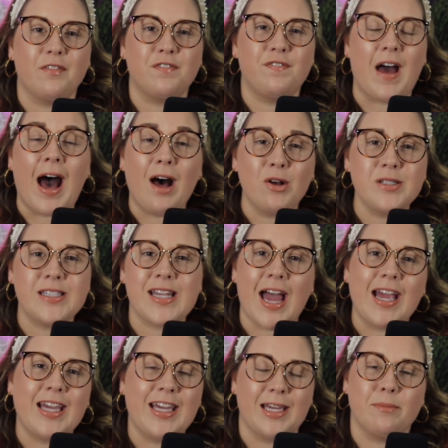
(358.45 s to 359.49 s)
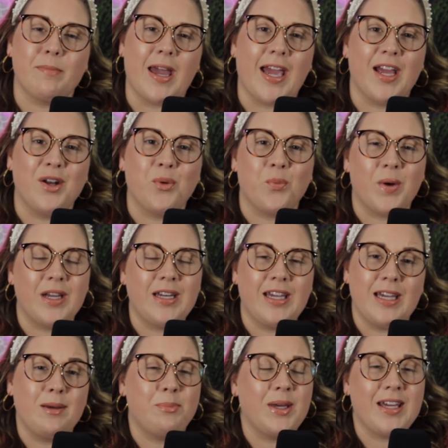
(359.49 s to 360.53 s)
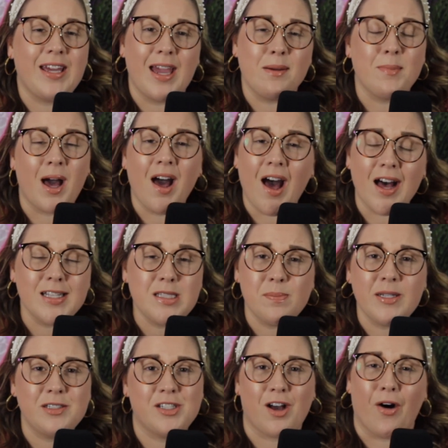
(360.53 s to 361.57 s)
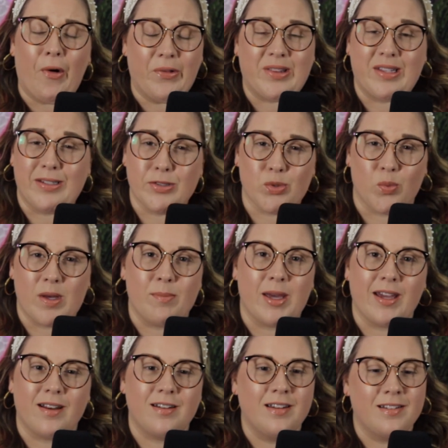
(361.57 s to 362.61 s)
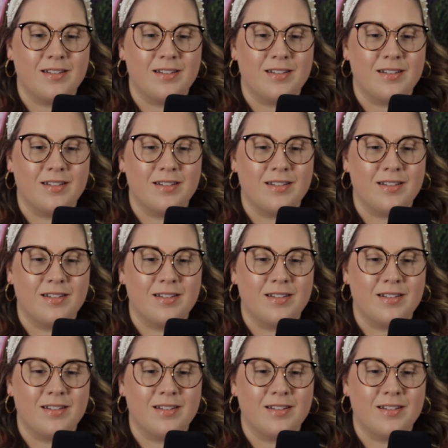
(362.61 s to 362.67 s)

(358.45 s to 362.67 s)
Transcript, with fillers: vows that he made when he became a husband to all these women.